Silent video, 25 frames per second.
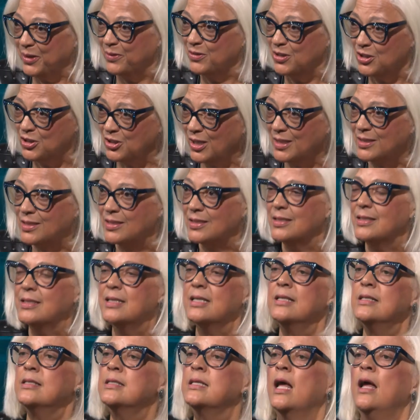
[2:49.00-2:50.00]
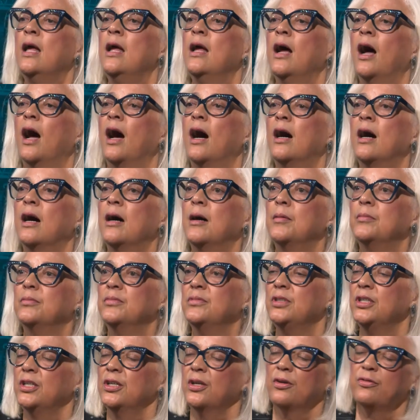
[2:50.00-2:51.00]
of the justices,
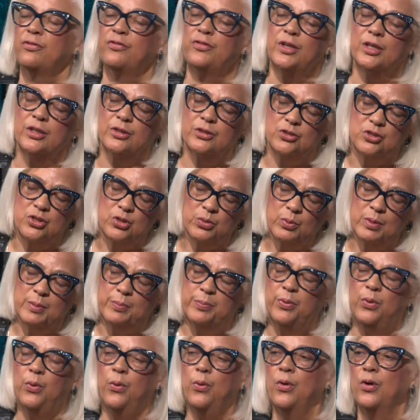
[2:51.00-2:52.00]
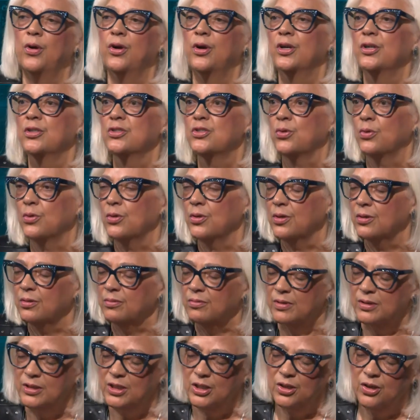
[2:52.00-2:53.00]
you know, failure to report or,
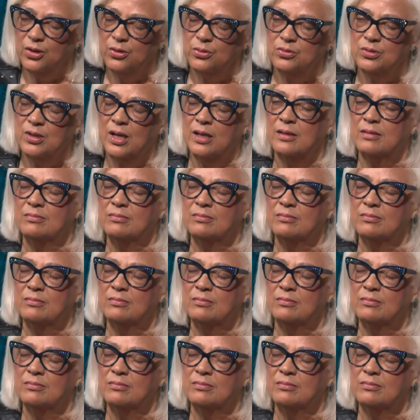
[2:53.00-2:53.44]
you know,